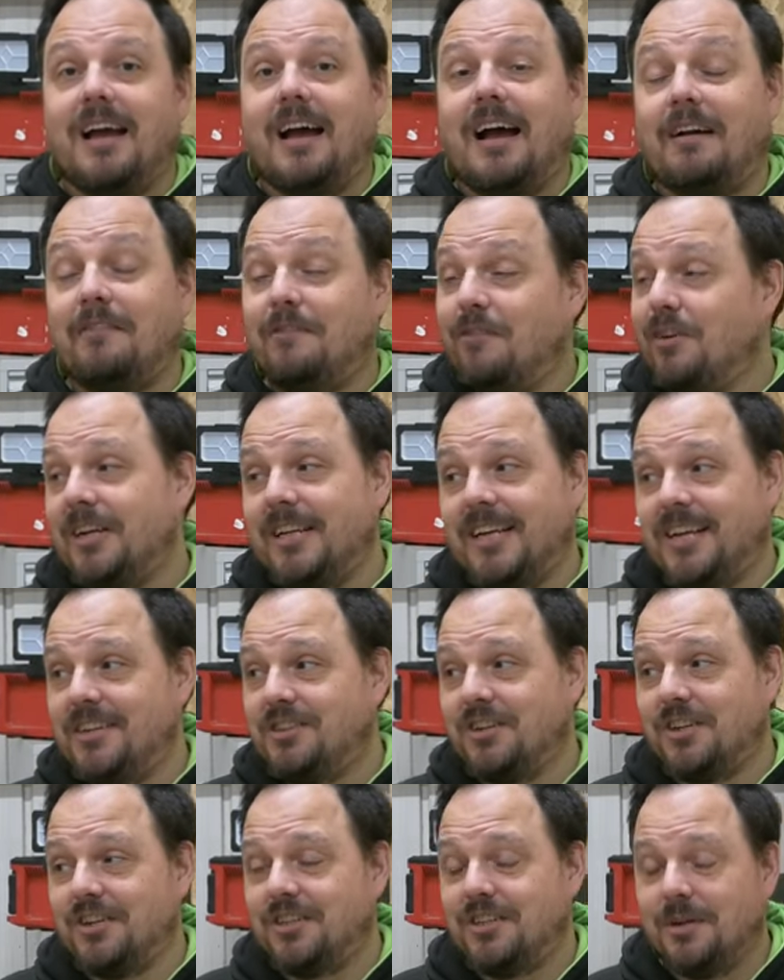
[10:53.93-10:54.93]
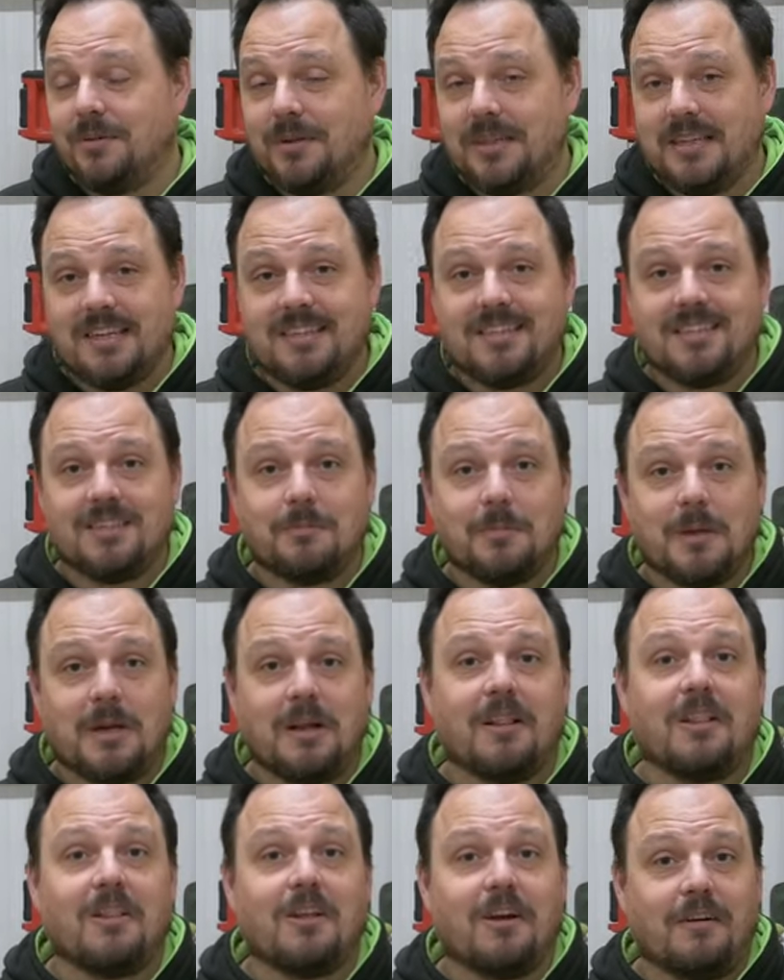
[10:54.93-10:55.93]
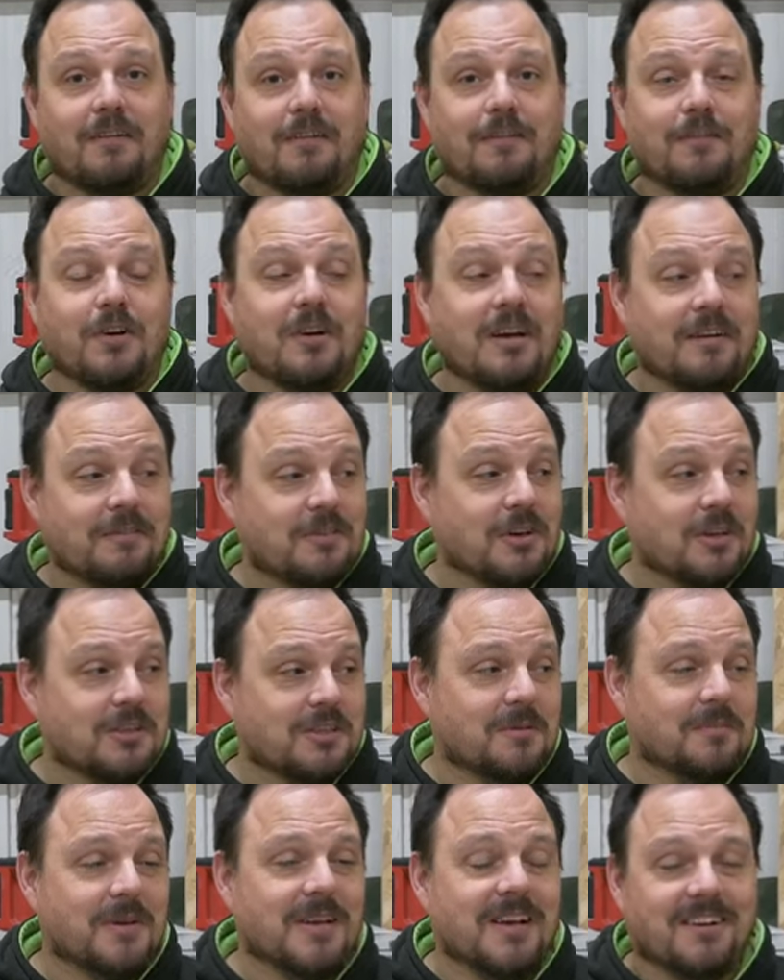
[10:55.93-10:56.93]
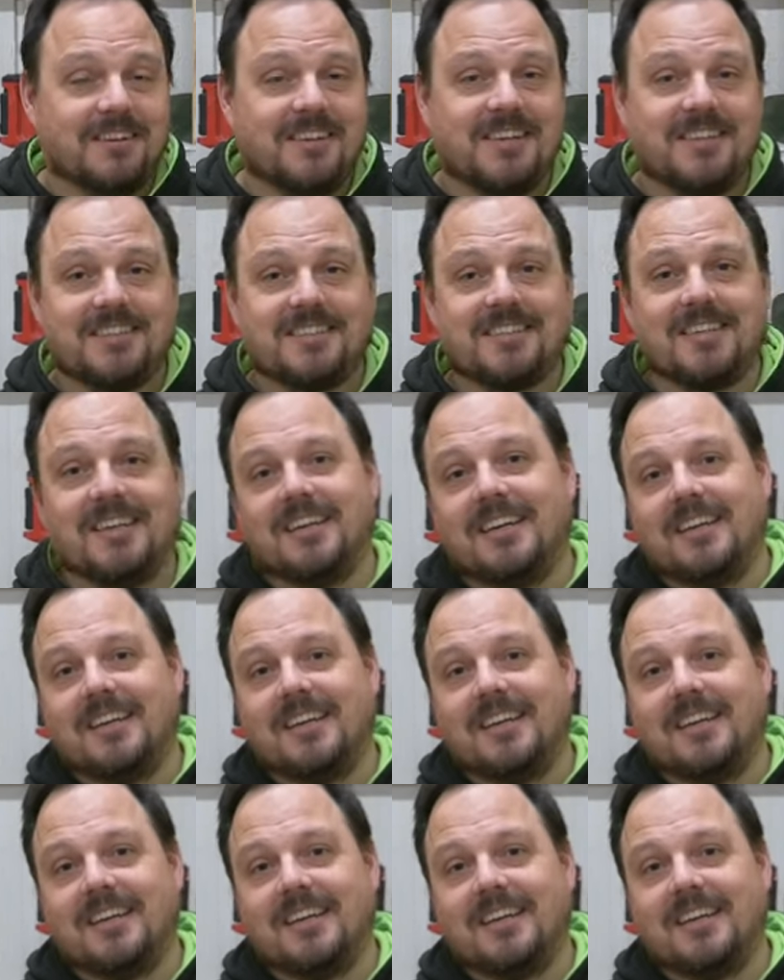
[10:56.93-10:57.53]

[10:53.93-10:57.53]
I've really enjoyed doing this. It's been a lot of fun, I've got to be honest.